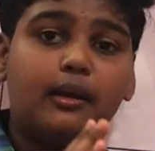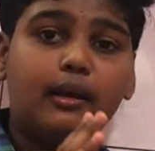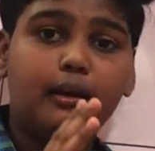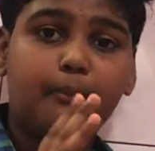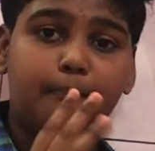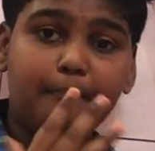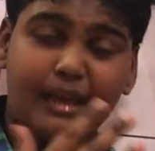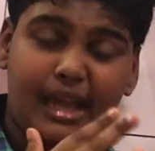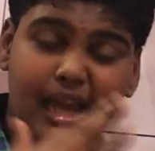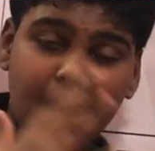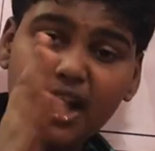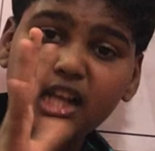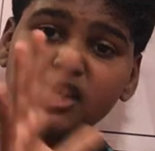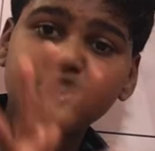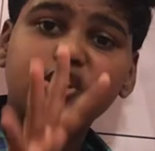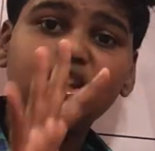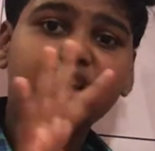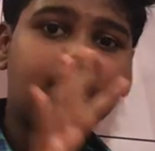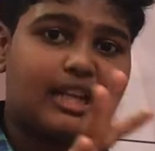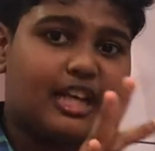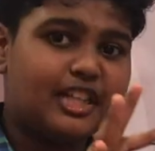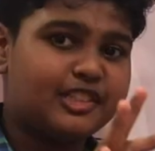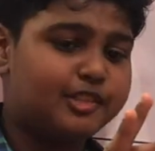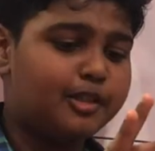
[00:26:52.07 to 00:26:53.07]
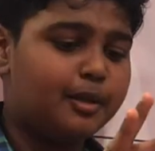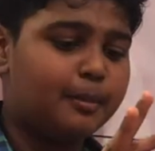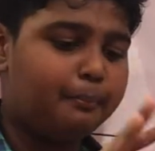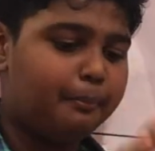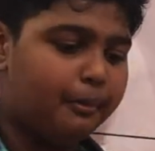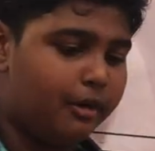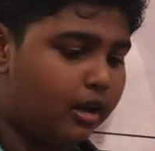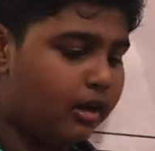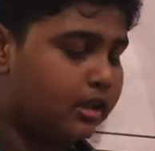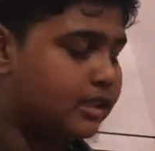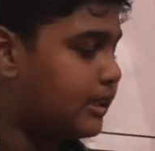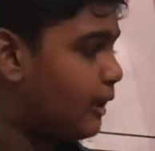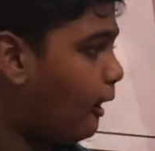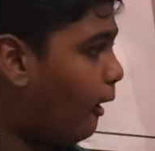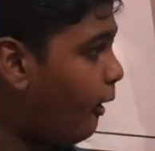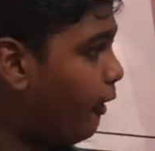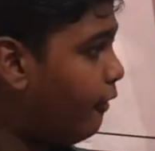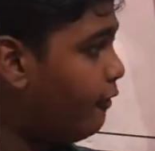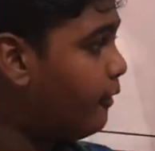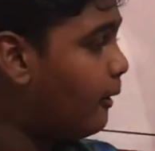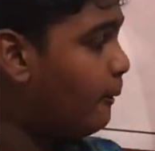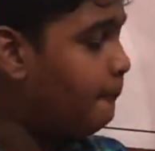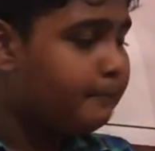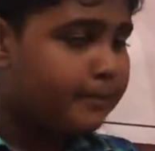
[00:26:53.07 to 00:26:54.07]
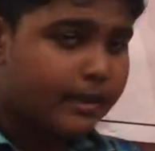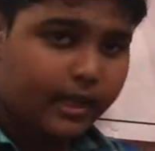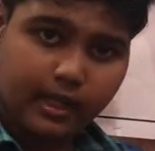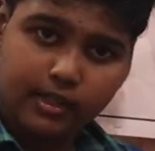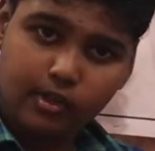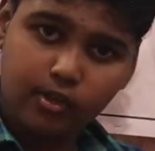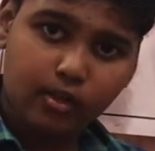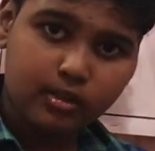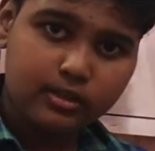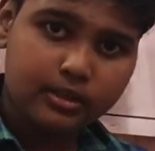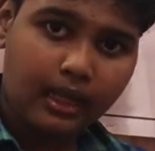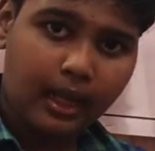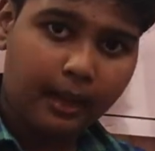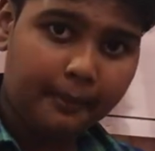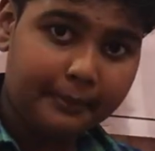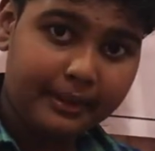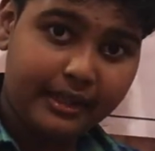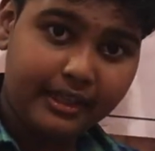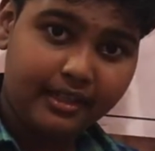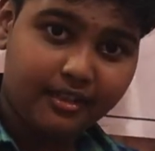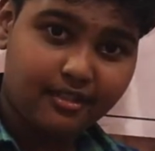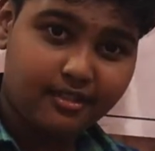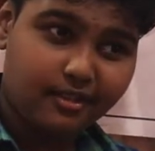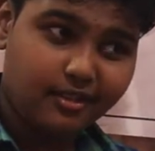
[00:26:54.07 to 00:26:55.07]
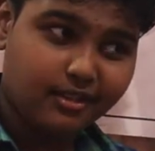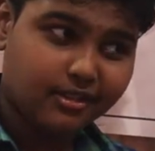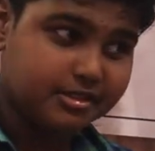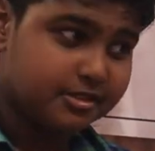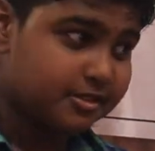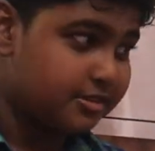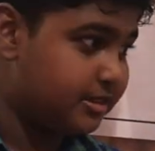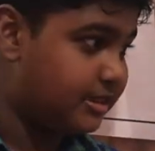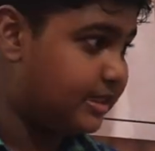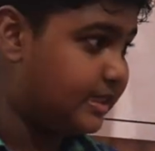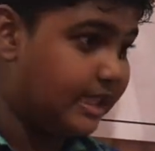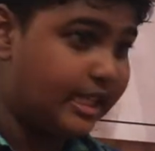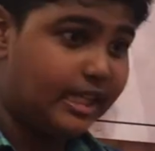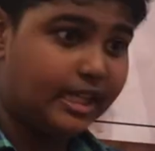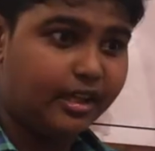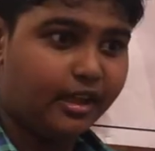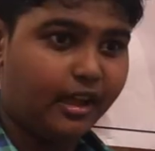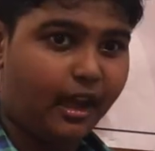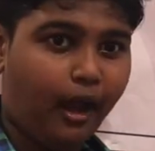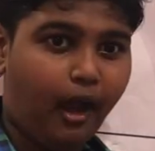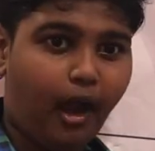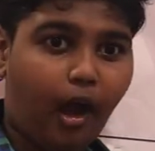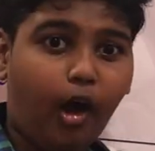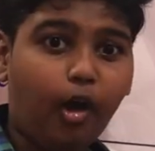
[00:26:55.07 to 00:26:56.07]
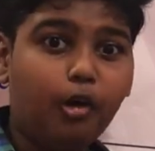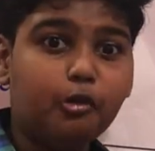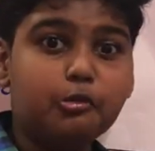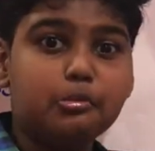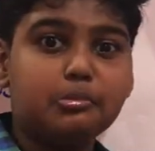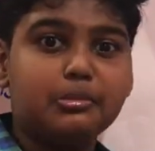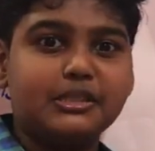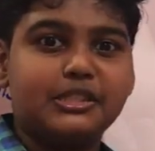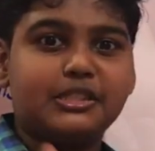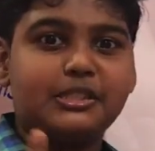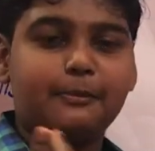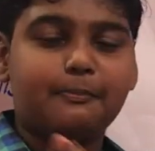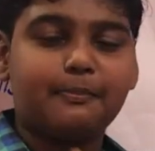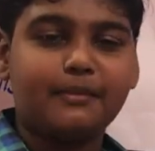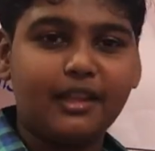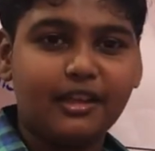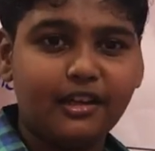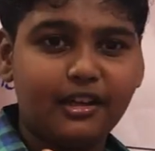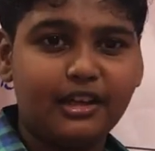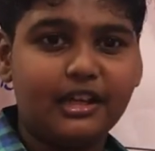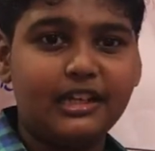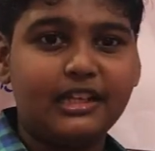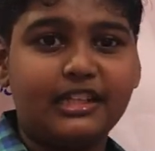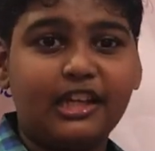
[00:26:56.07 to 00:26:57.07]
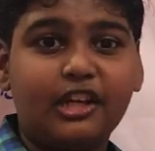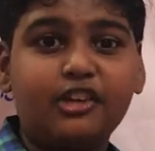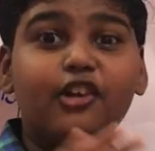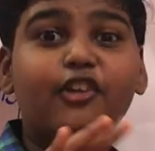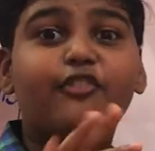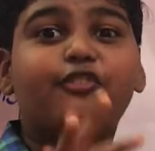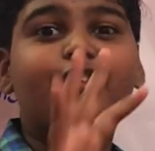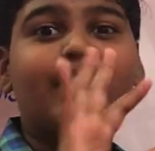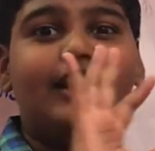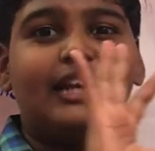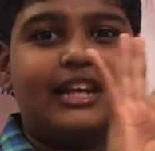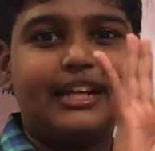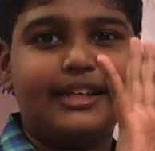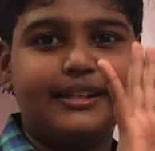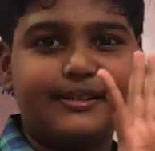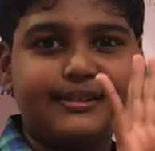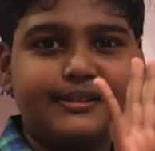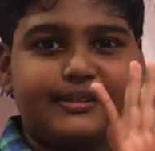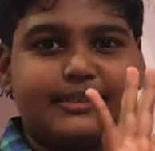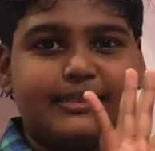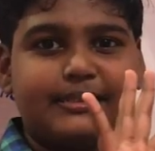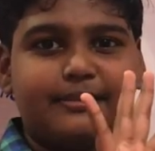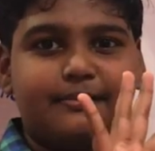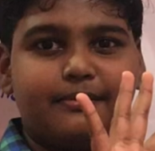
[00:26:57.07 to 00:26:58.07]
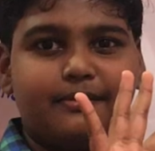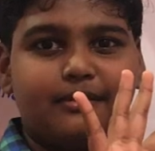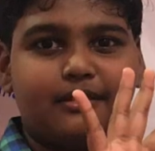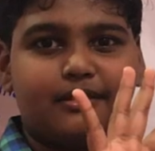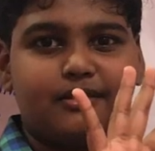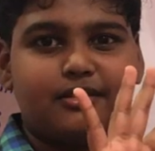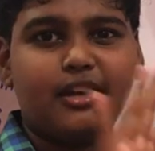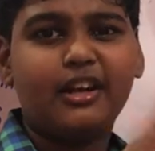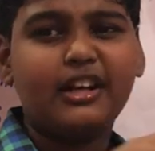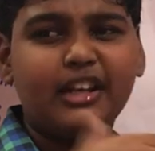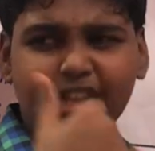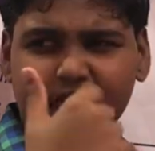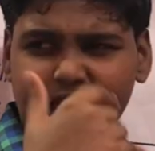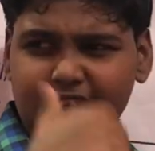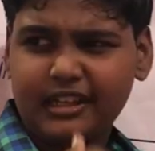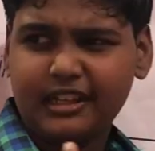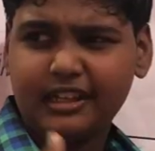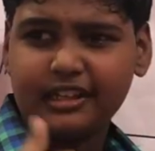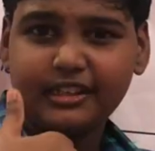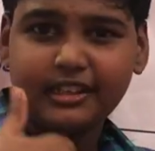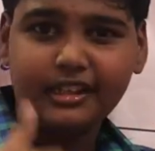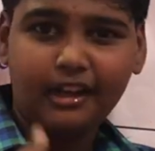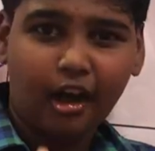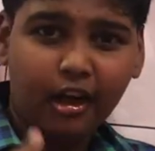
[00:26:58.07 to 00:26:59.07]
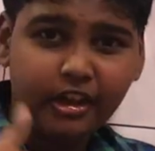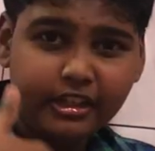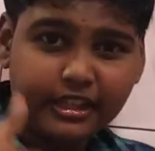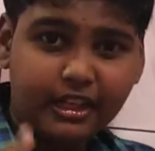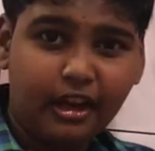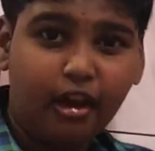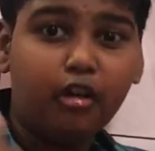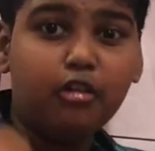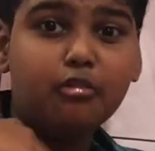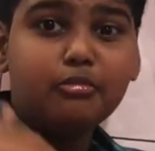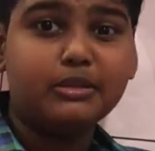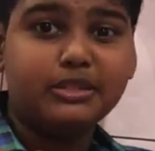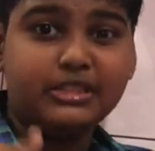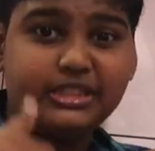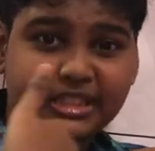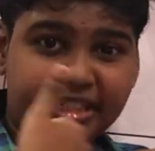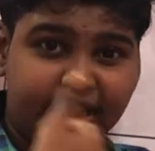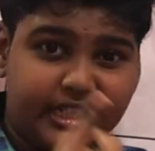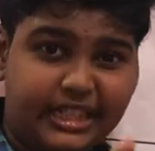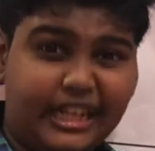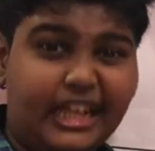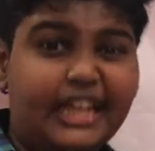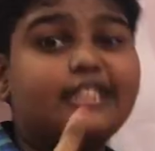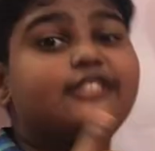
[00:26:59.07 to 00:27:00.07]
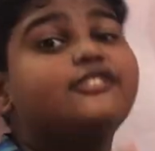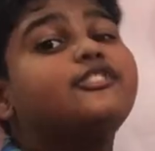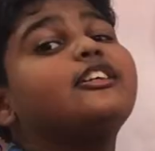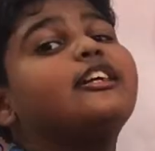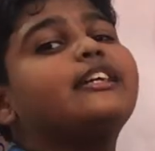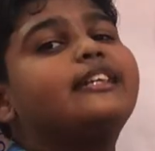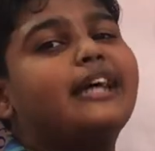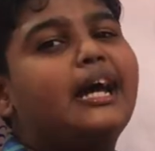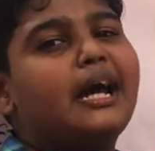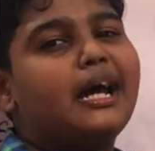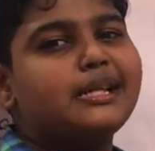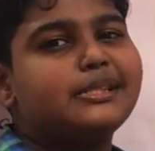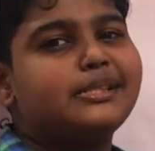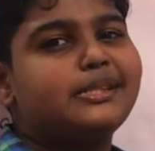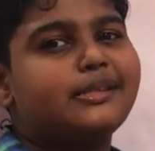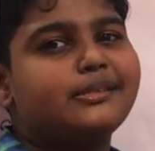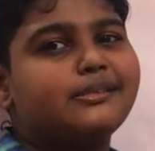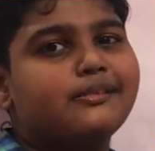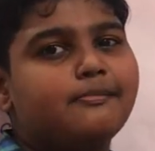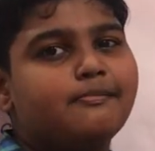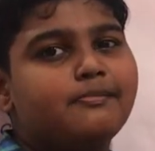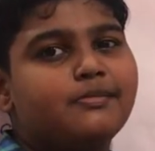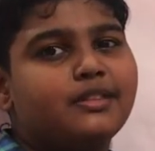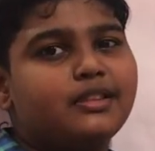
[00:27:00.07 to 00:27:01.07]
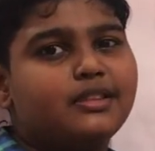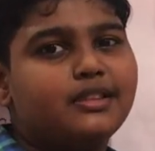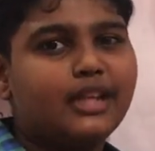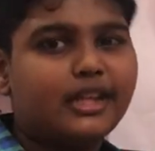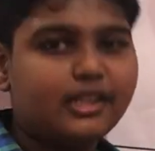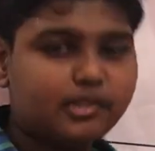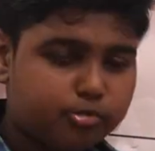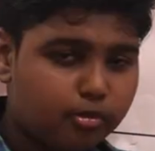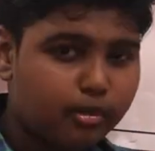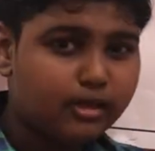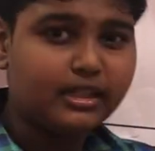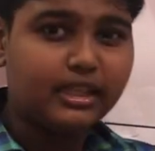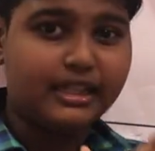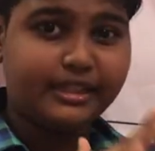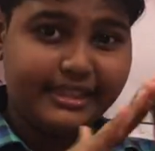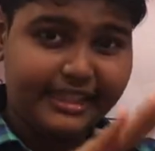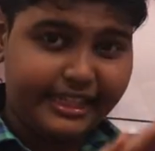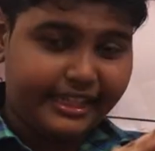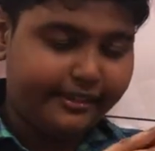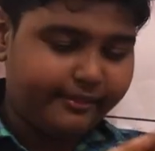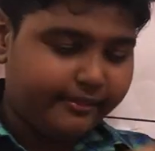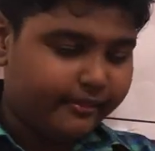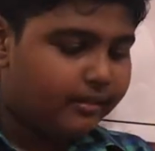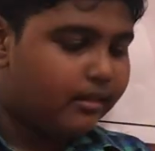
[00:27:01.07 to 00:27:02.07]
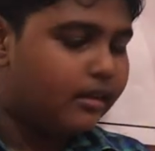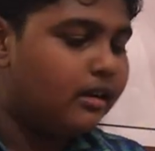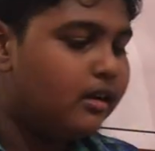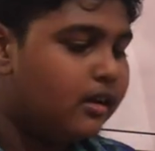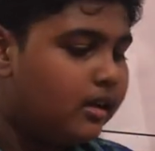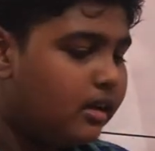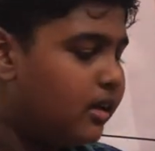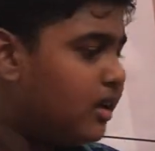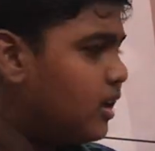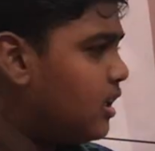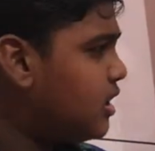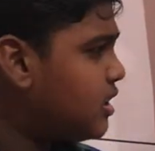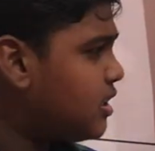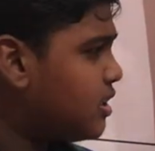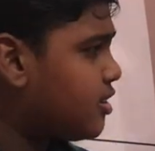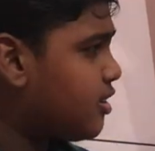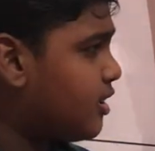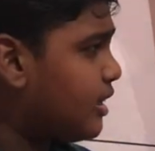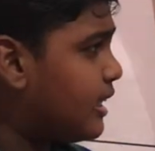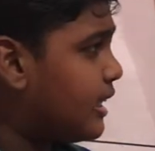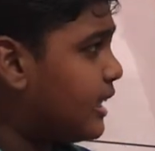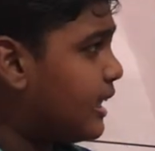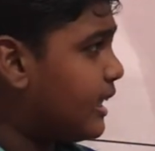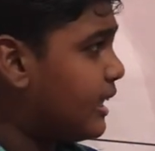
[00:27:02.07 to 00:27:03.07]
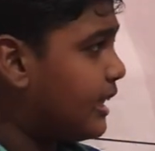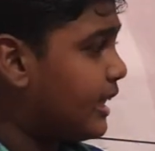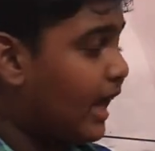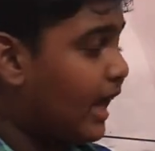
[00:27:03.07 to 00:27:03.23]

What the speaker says: major national parks of North America. So see how much eco-friendly it is and how much nature it has. That's what the thing. So it